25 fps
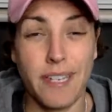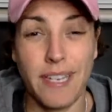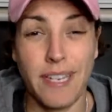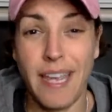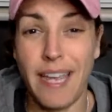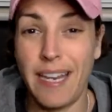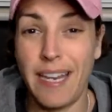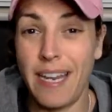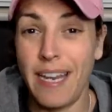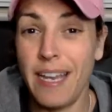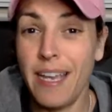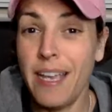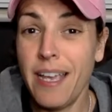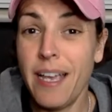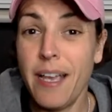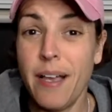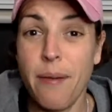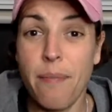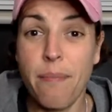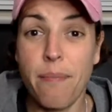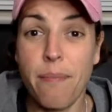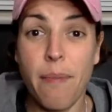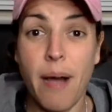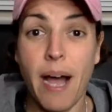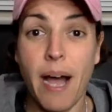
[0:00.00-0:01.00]
Again,
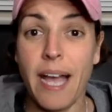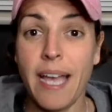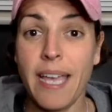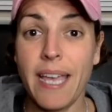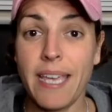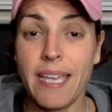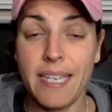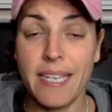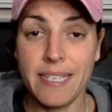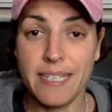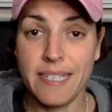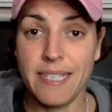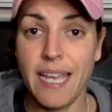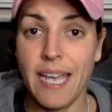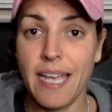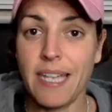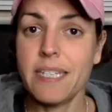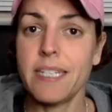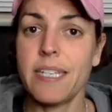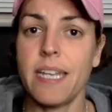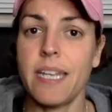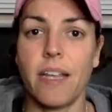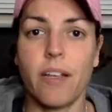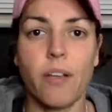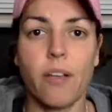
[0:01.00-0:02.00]
my
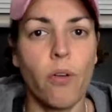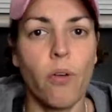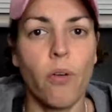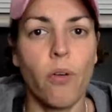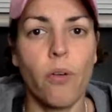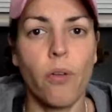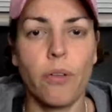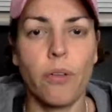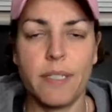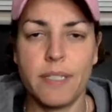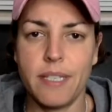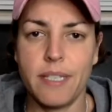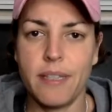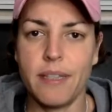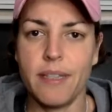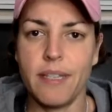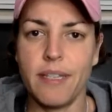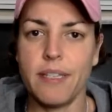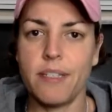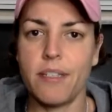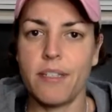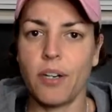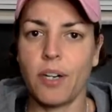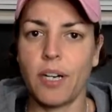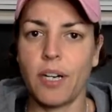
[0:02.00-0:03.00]
intent and goal is that
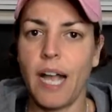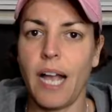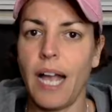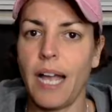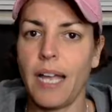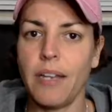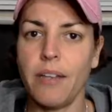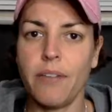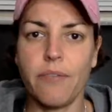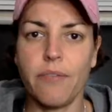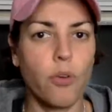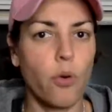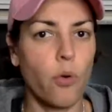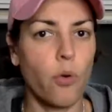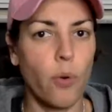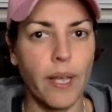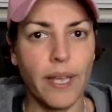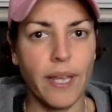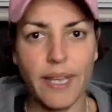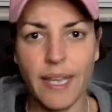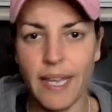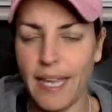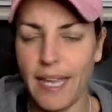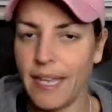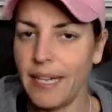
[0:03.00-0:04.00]
these are kind of
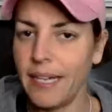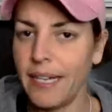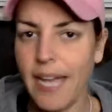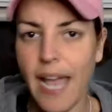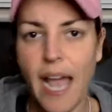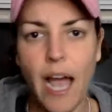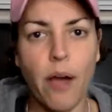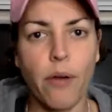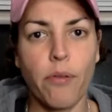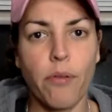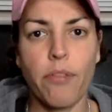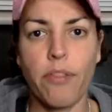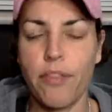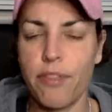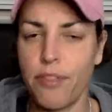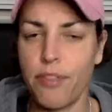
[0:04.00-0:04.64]
quick, in and out,